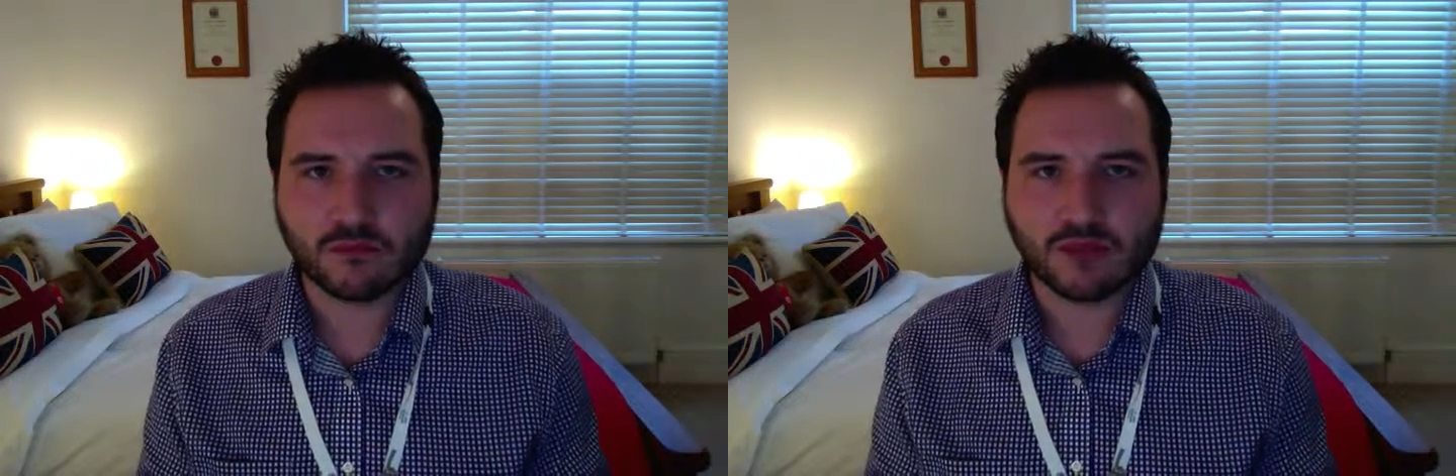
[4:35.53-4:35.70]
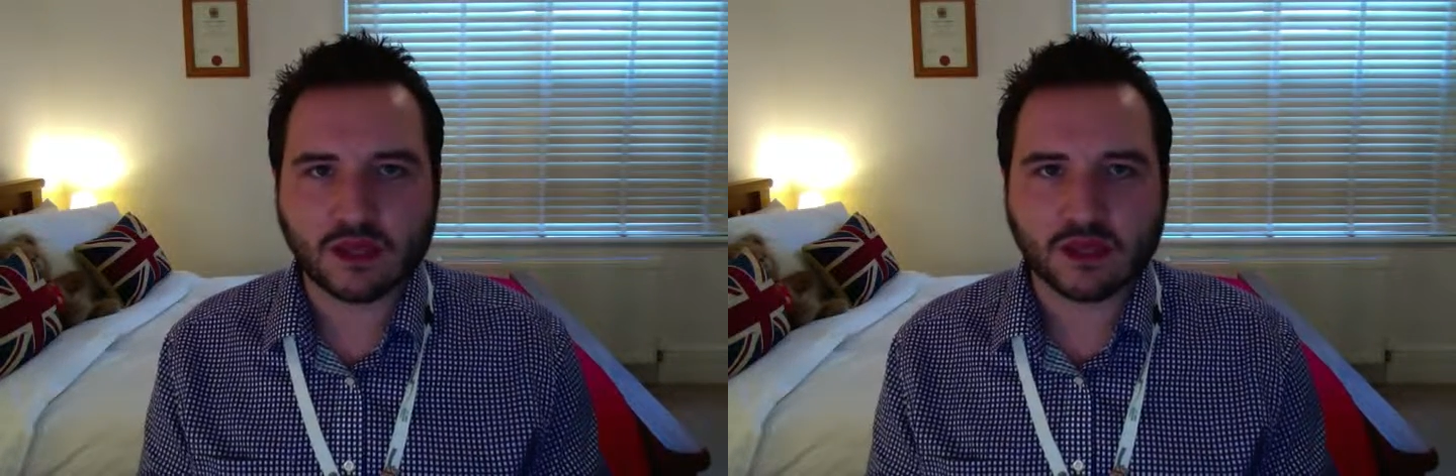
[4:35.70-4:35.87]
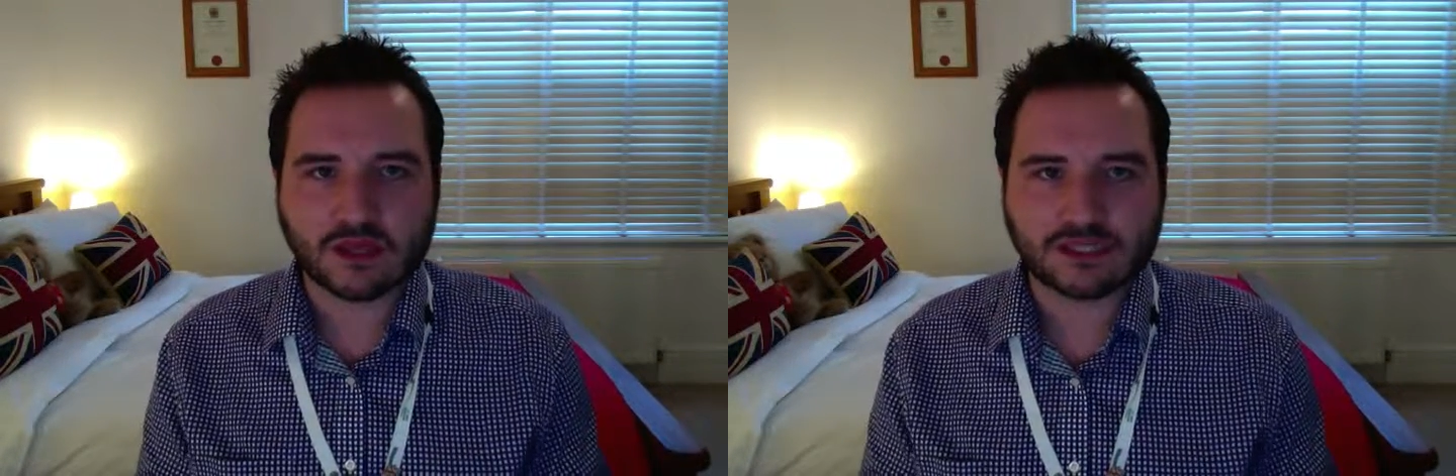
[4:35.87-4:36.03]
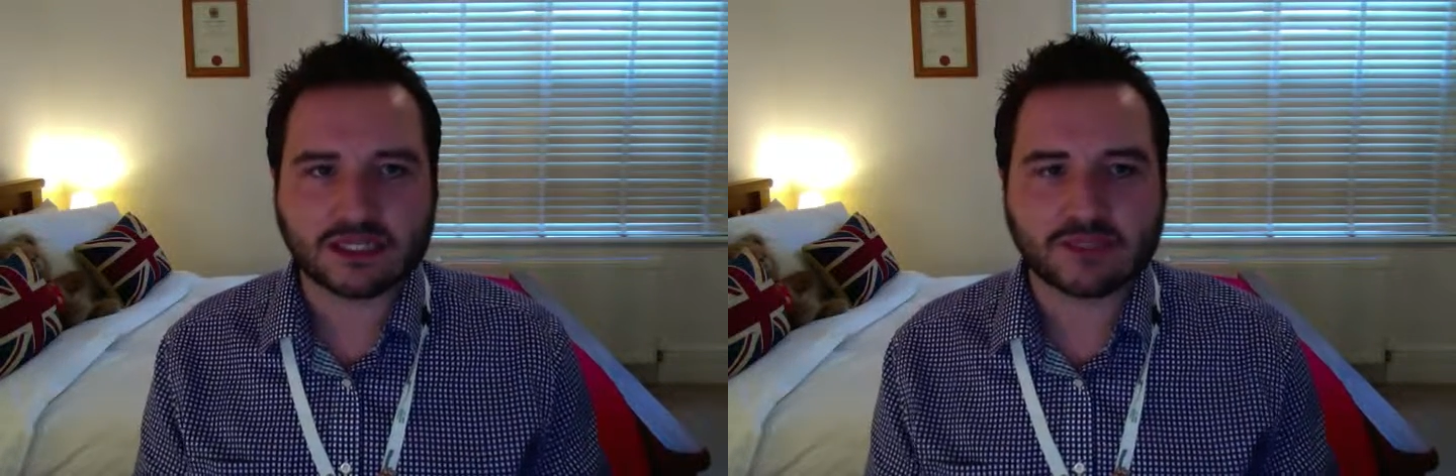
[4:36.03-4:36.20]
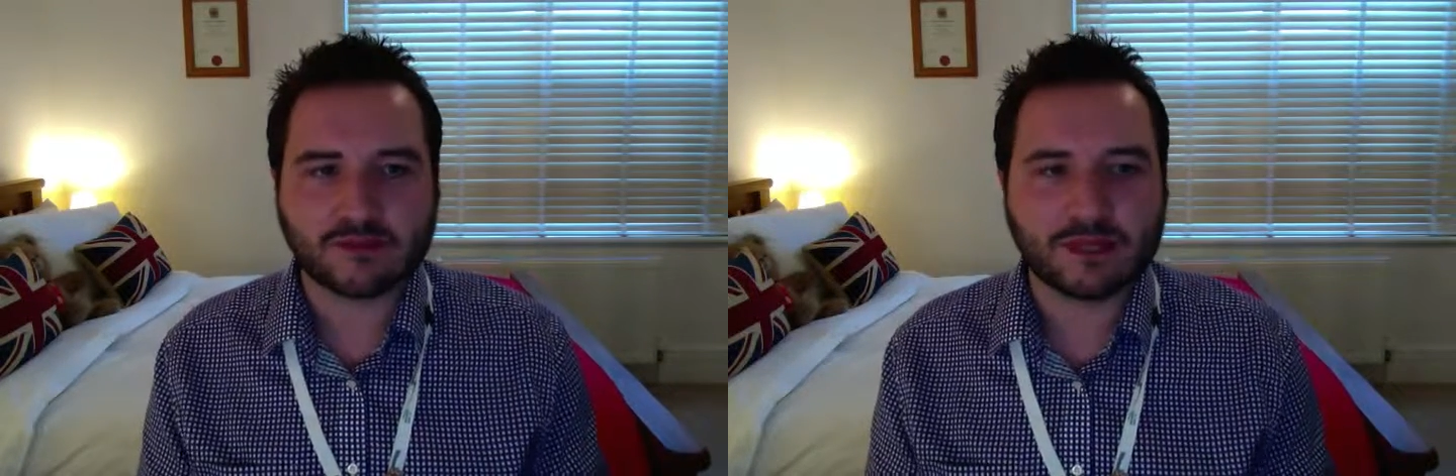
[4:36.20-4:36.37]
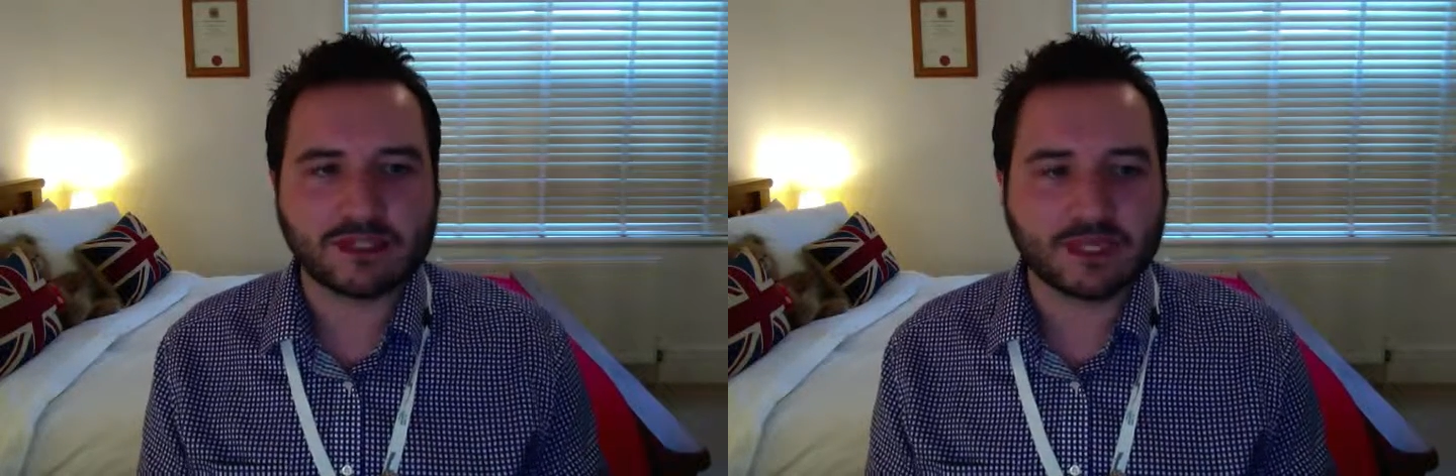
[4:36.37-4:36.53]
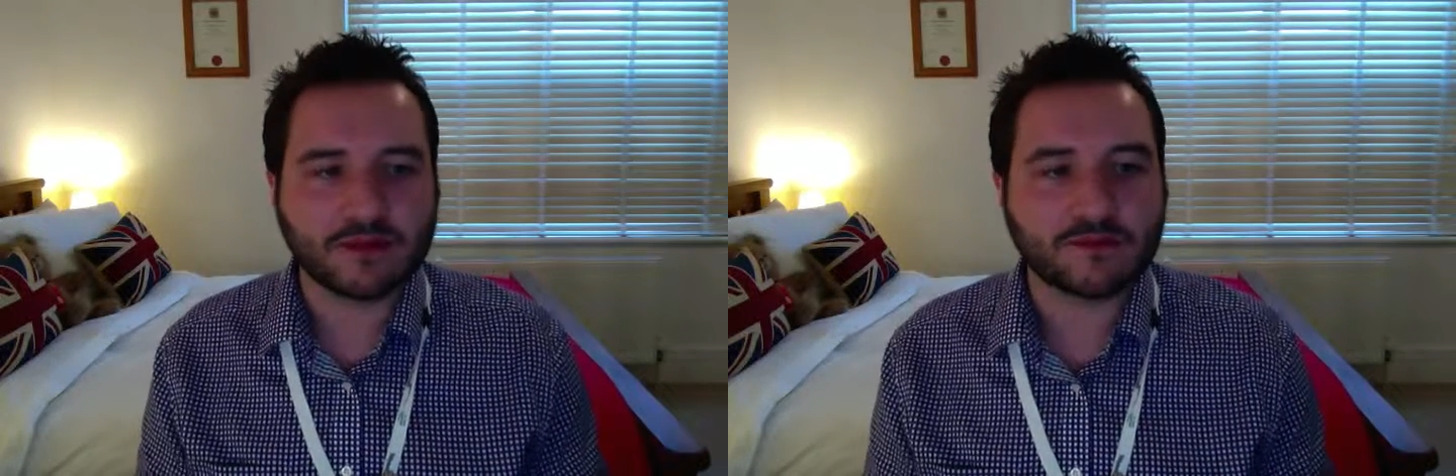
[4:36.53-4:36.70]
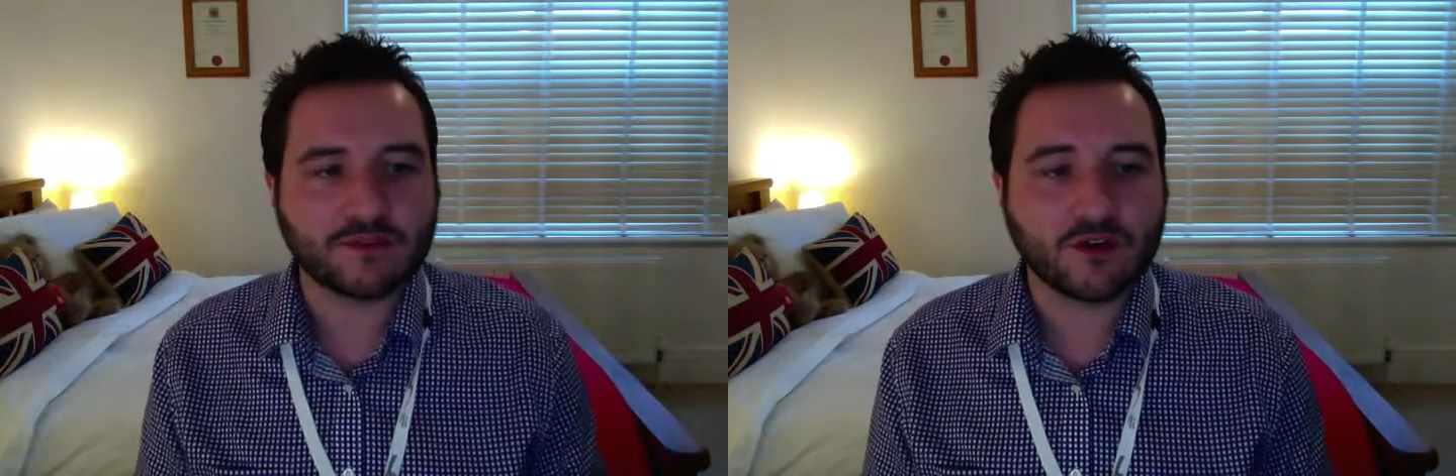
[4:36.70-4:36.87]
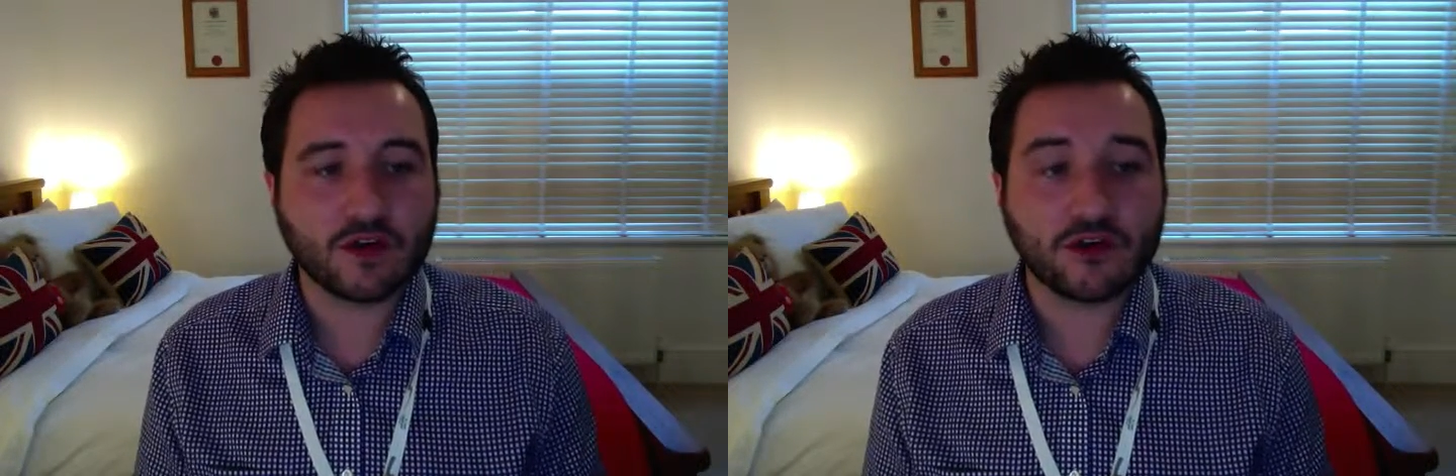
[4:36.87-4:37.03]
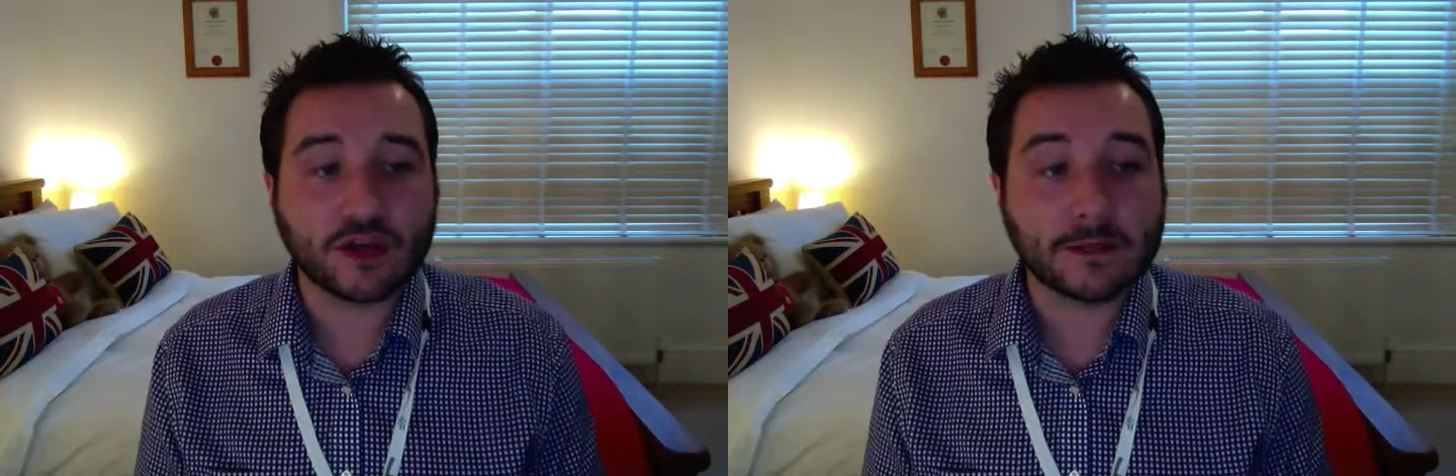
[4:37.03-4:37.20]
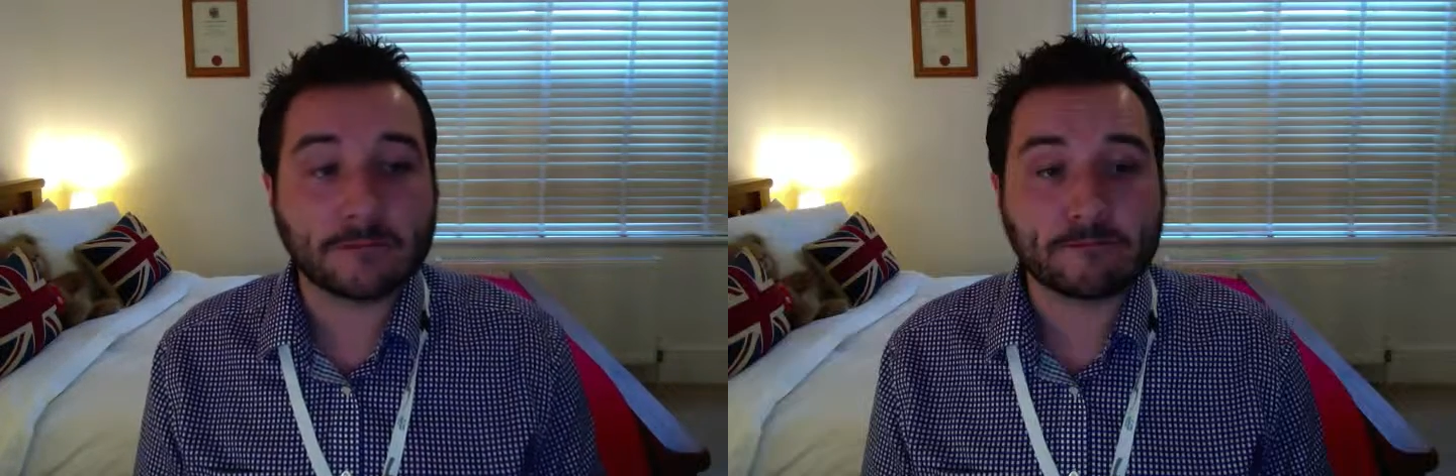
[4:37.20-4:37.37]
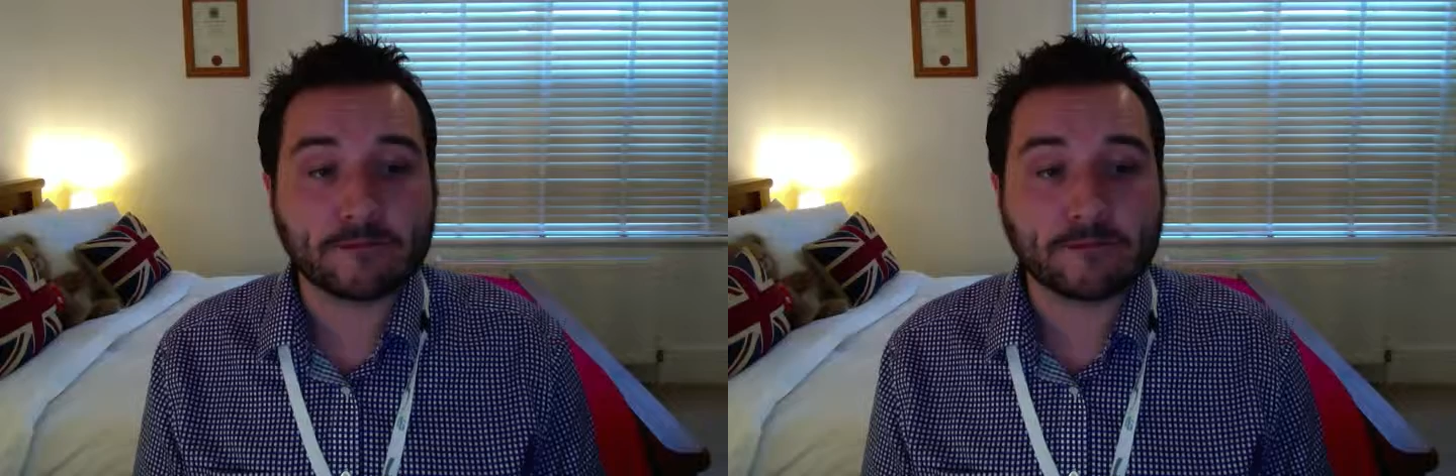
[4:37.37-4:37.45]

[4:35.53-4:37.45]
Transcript: the accessibility for a lorry.